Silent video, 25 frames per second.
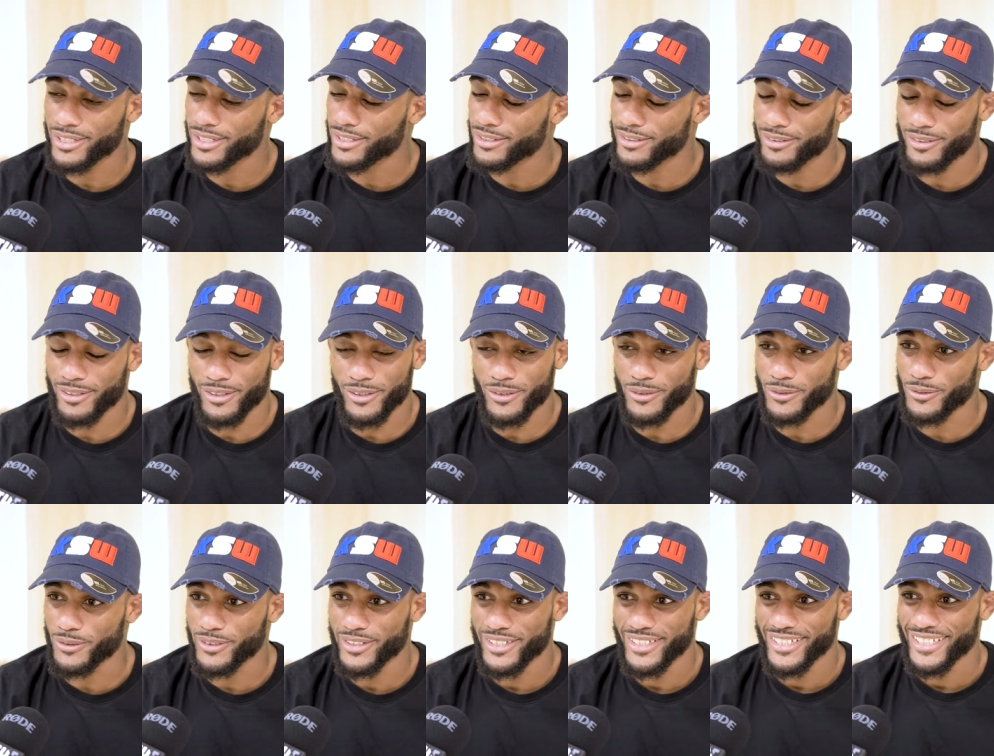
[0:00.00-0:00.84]
I said
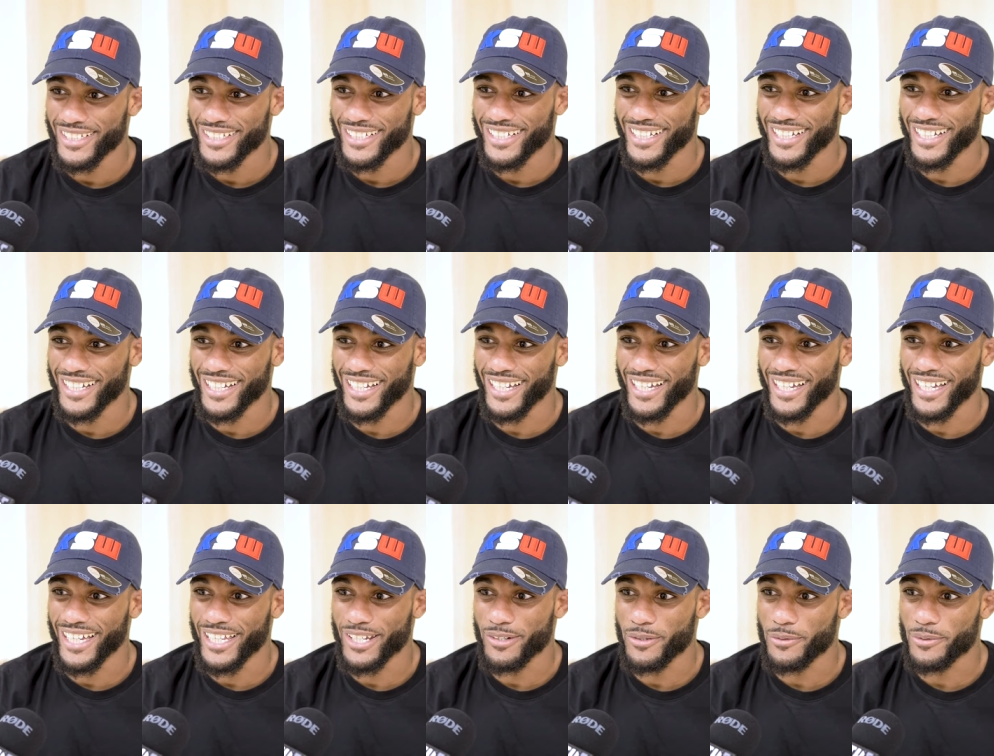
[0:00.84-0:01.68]
no.
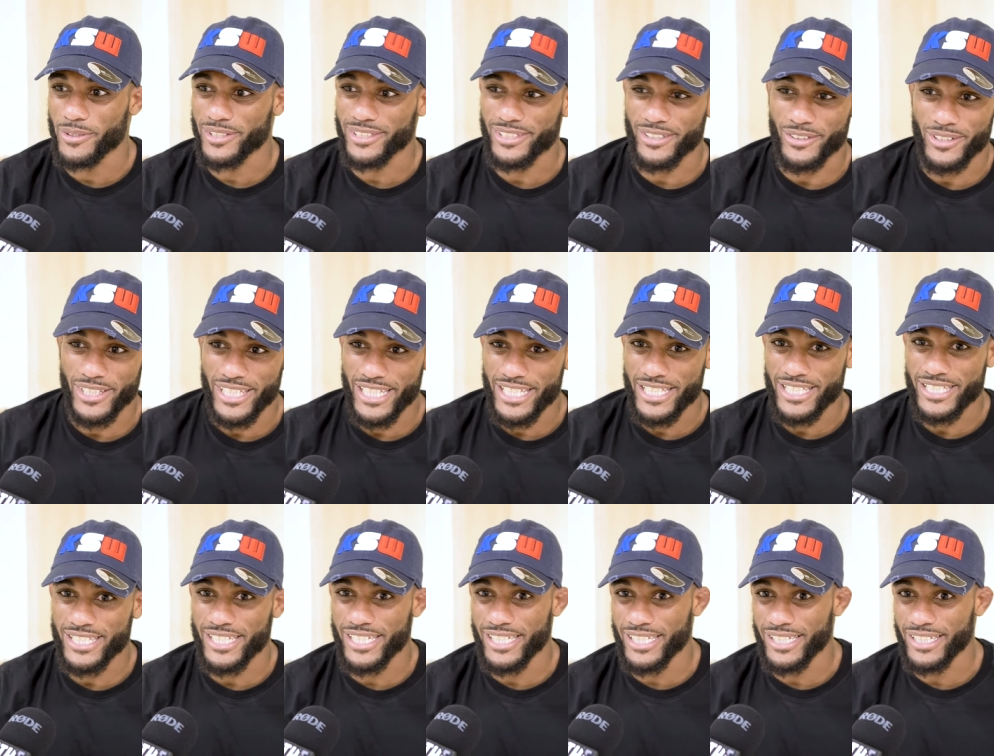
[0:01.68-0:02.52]
Uh, it was
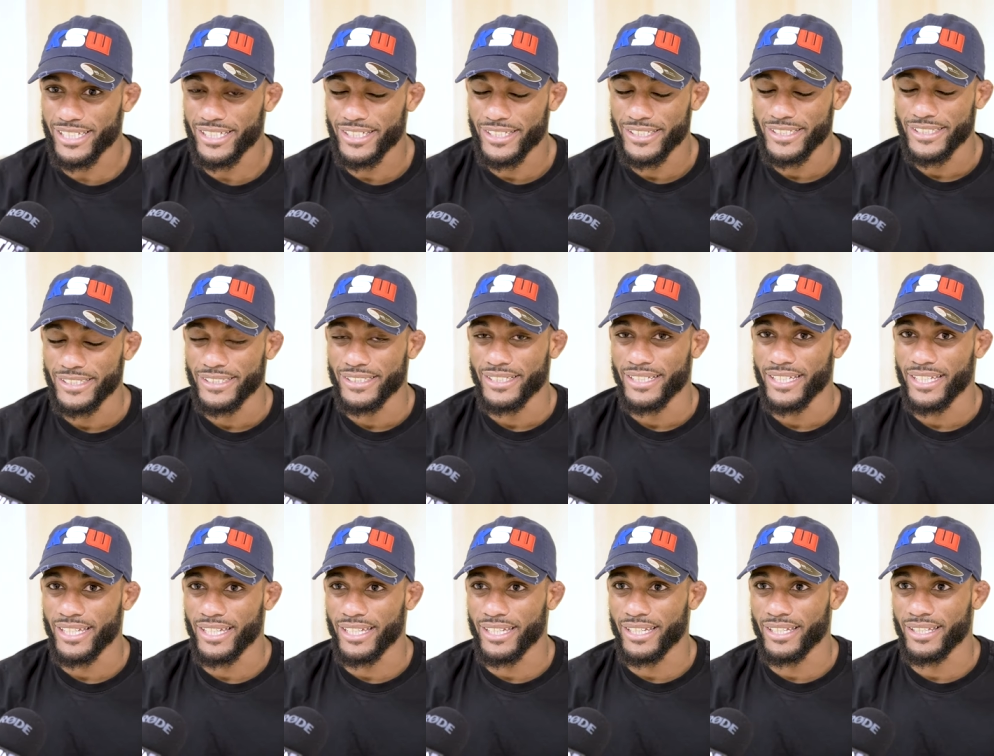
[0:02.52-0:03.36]
clinching,
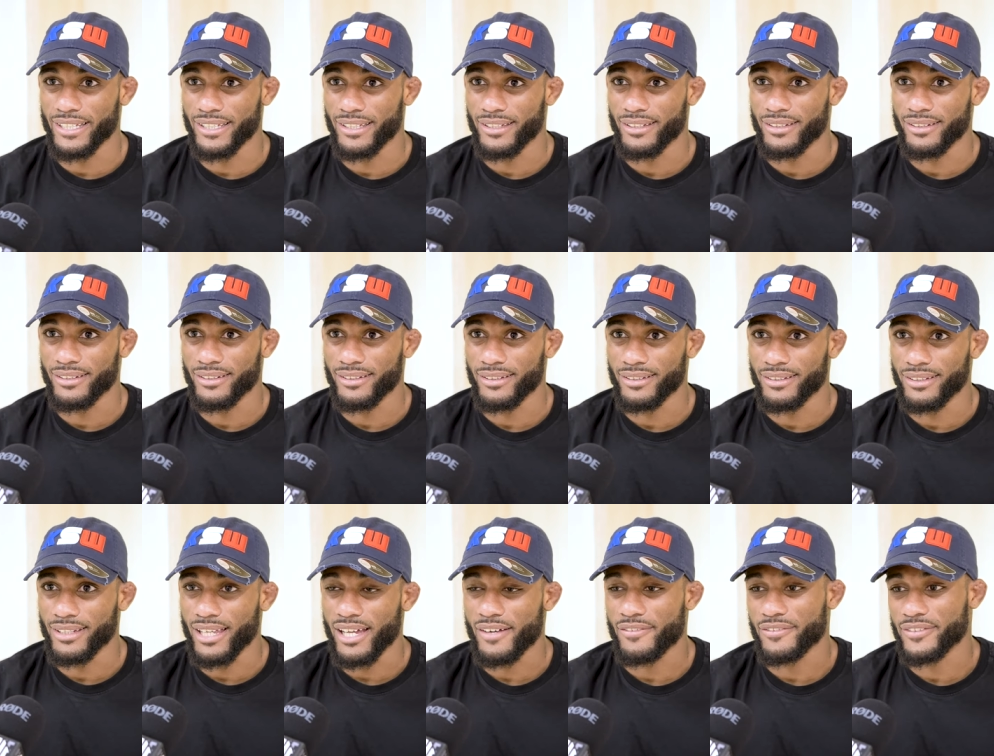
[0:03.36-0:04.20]
mm-hmm.
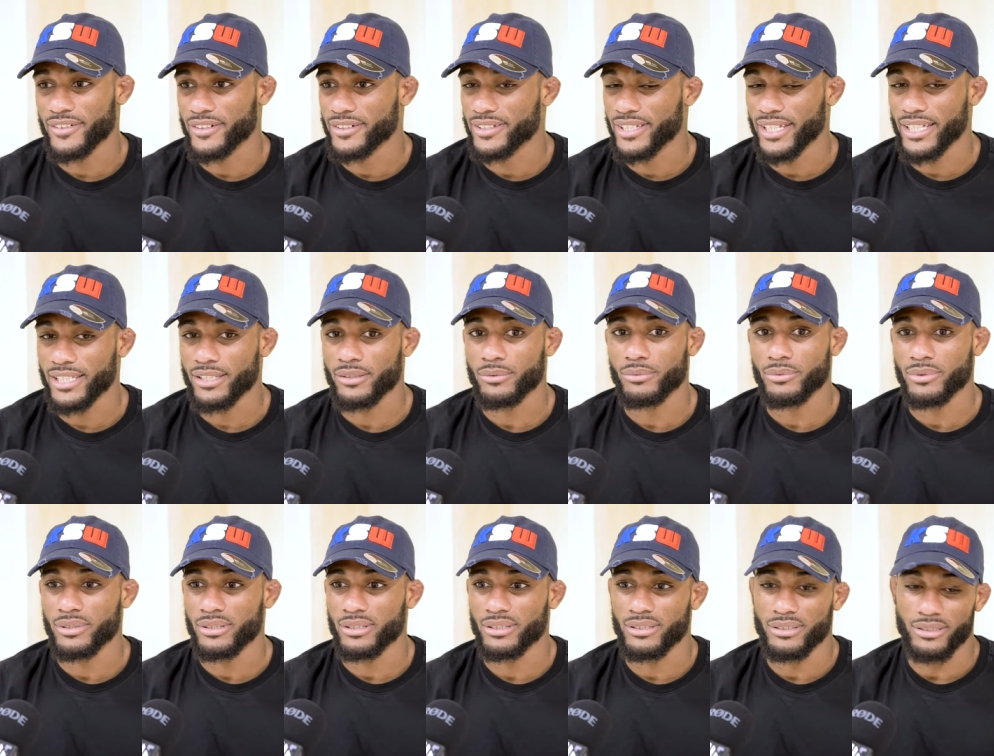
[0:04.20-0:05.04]
and after that,
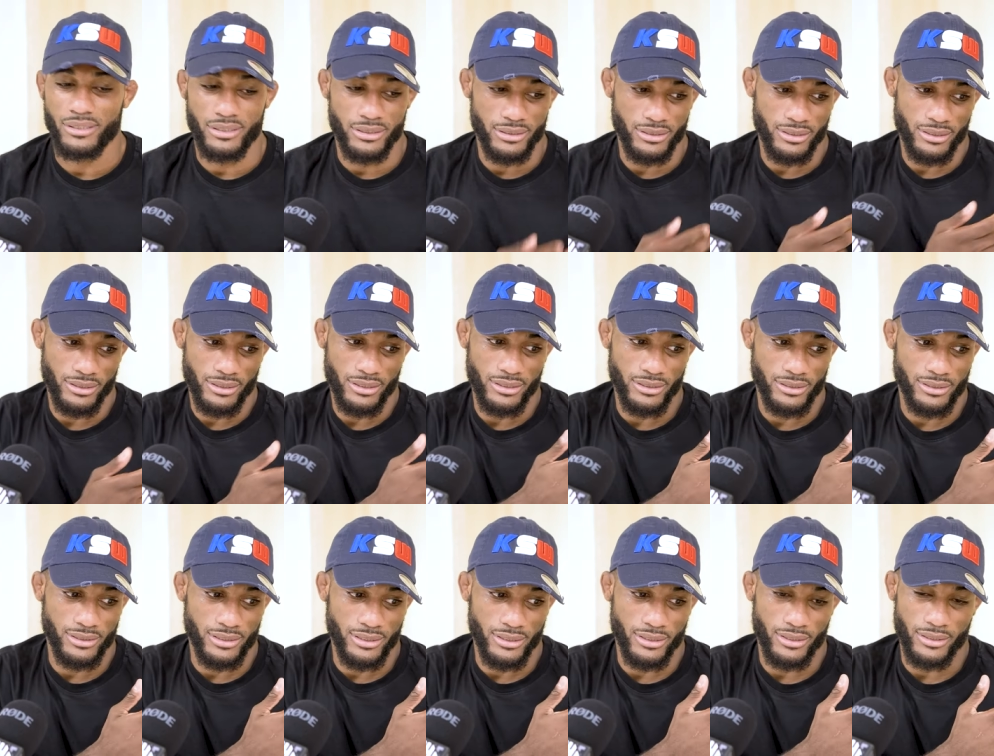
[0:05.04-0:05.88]
we
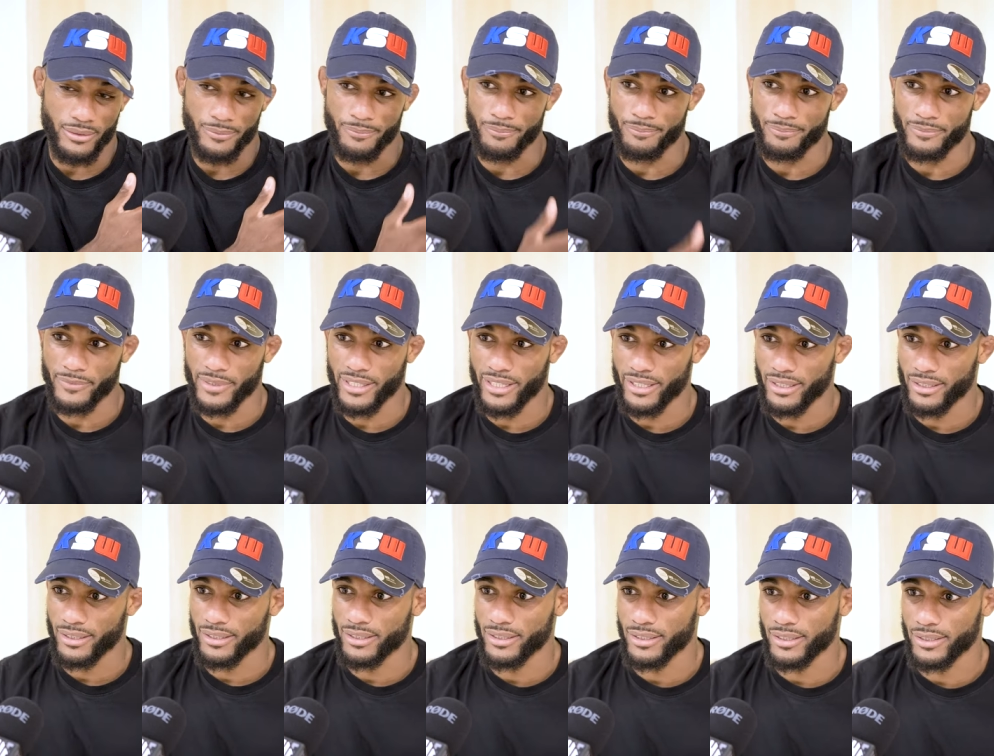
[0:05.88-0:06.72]
his um,
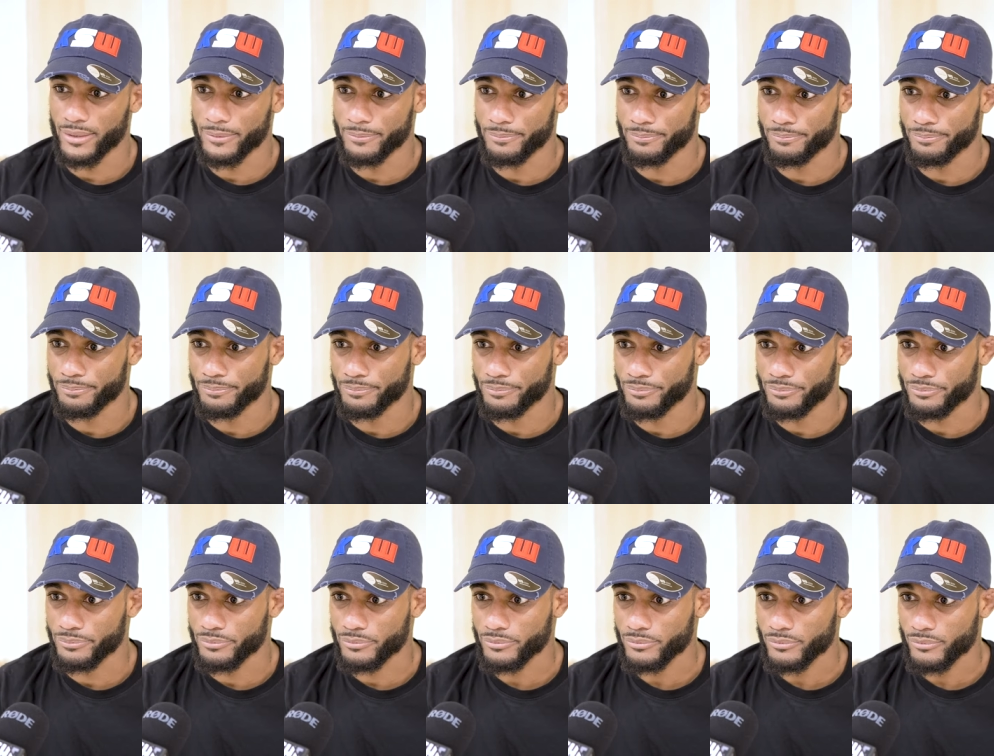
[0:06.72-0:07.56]

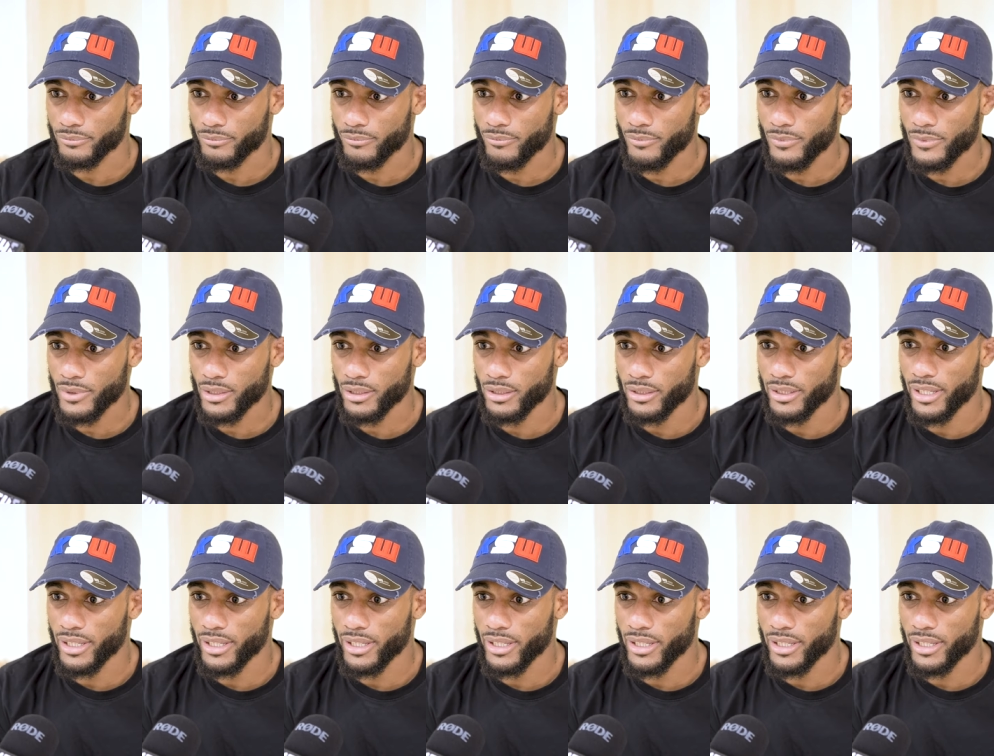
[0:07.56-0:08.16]
um, we saw his shoulder.